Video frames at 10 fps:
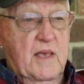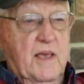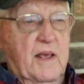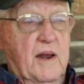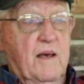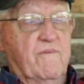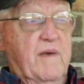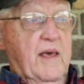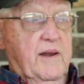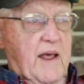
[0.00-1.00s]
and I
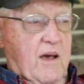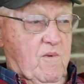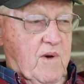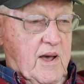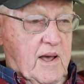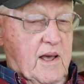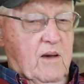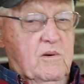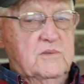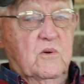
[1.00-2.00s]
found out why I
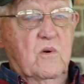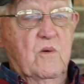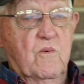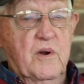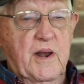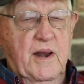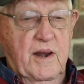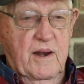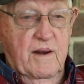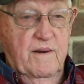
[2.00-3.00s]
was the only one in
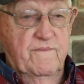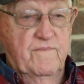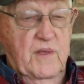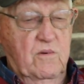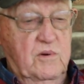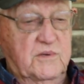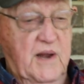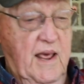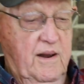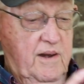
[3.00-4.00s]
there. It was
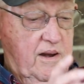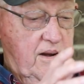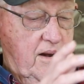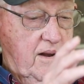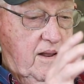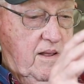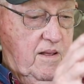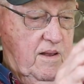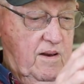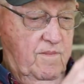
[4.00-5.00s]
down in the
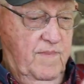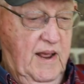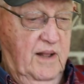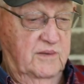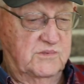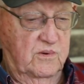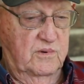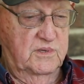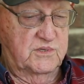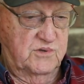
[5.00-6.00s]
bows
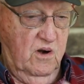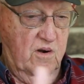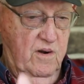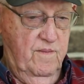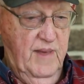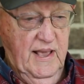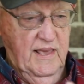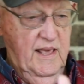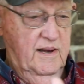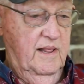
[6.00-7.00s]
on the stern
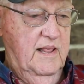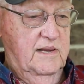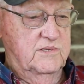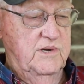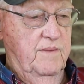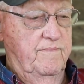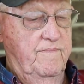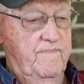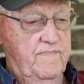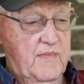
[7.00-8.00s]
back end of that ship,
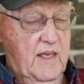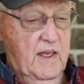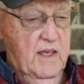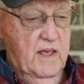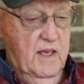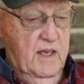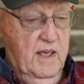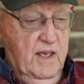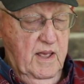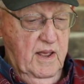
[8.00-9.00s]

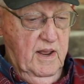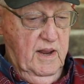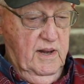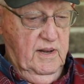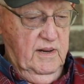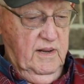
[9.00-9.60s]
and